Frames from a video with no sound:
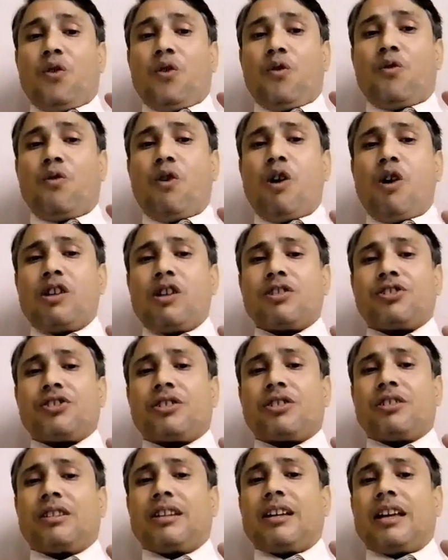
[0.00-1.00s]

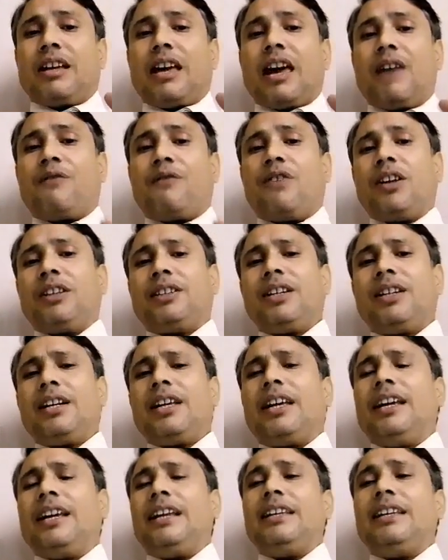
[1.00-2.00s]
worst affected
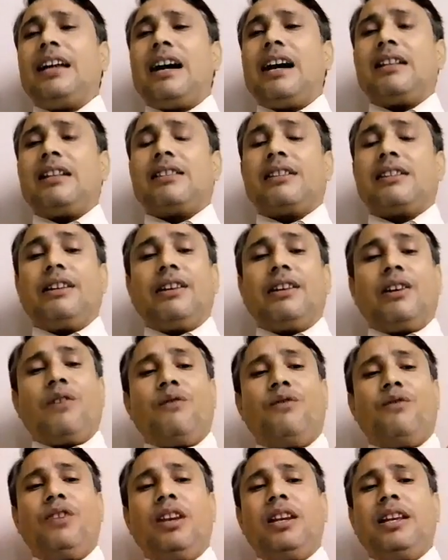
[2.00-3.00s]
areas,
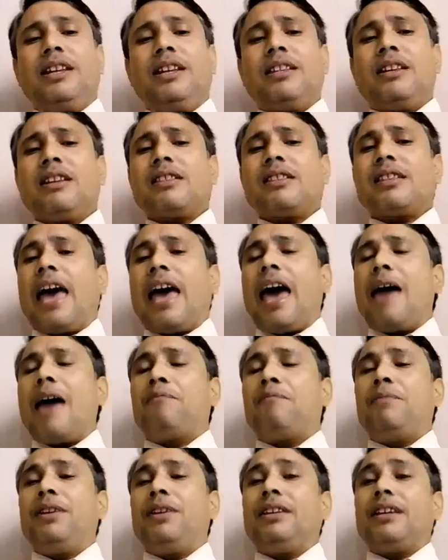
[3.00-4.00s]
villagers
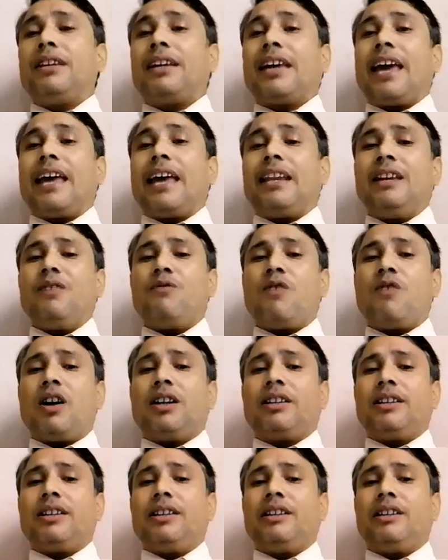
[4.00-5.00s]
have been carrying
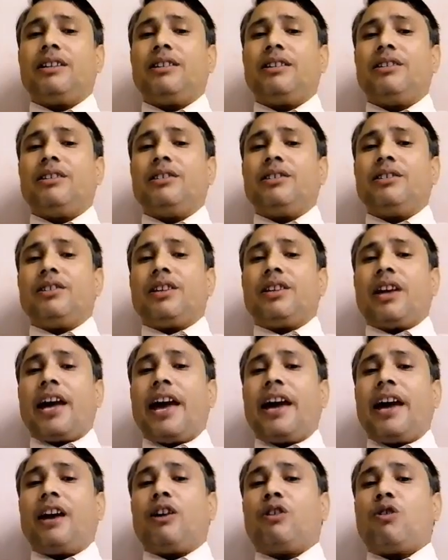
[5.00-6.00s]
water
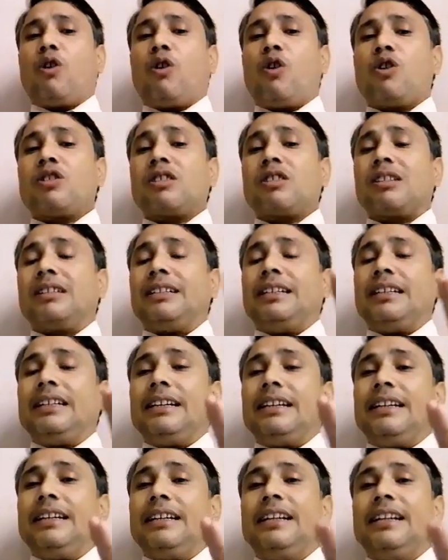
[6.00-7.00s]
across
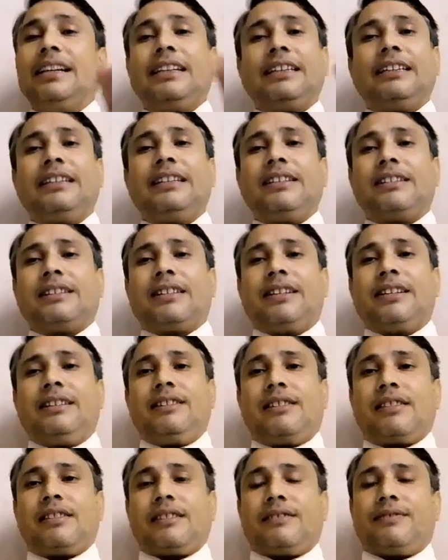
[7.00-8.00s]
great
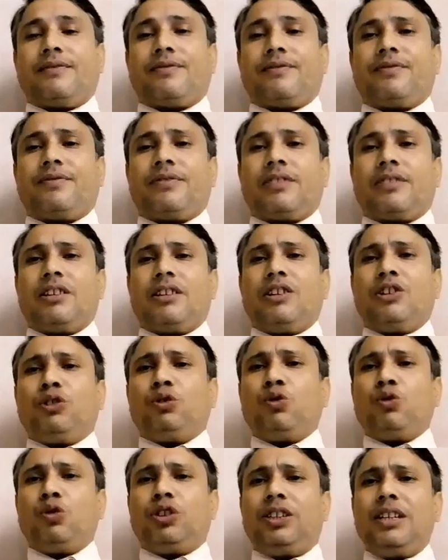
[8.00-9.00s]
distance.
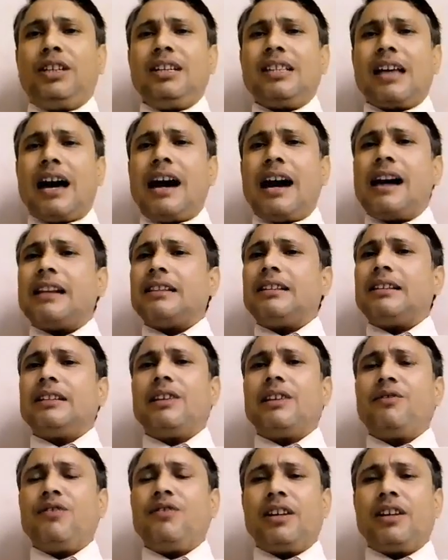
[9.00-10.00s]
So these are the
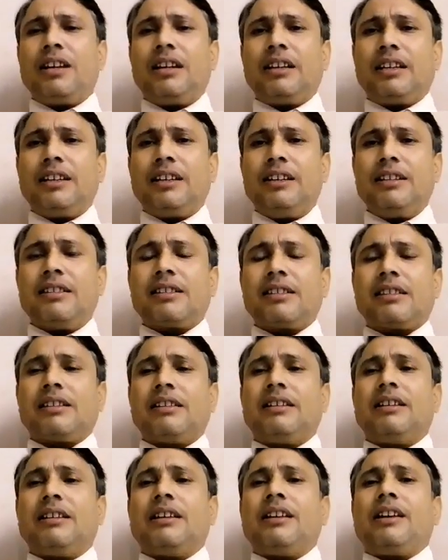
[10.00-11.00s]
difficulties
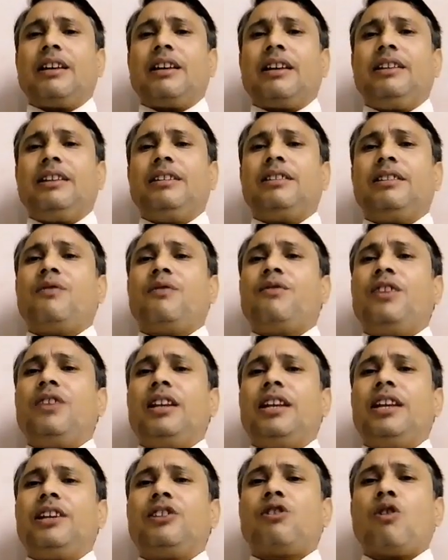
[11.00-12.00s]
in the
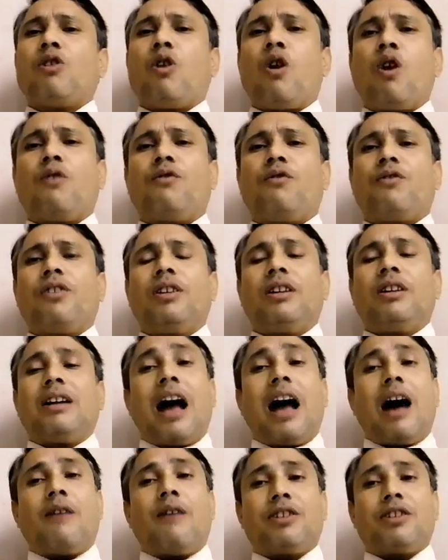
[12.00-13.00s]
village of
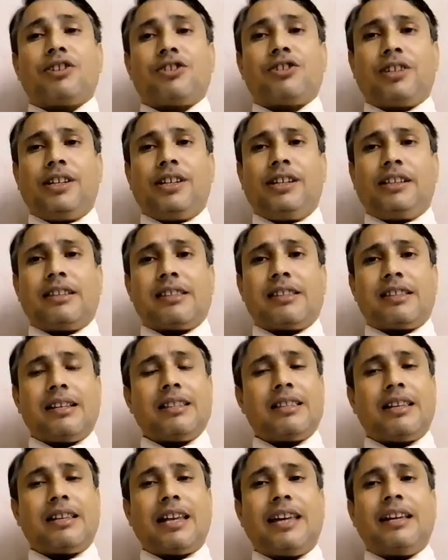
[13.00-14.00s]
our state,
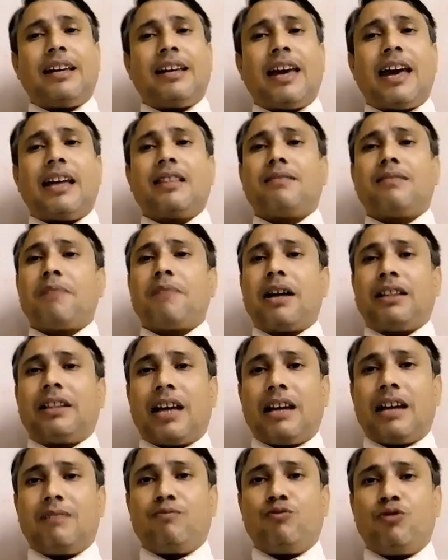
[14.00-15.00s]
such like as
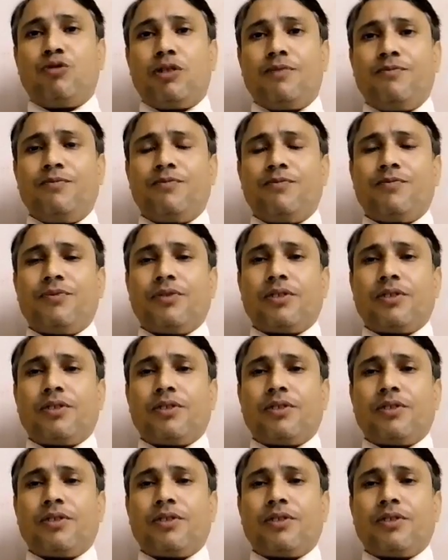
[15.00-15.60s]
Patalpuram.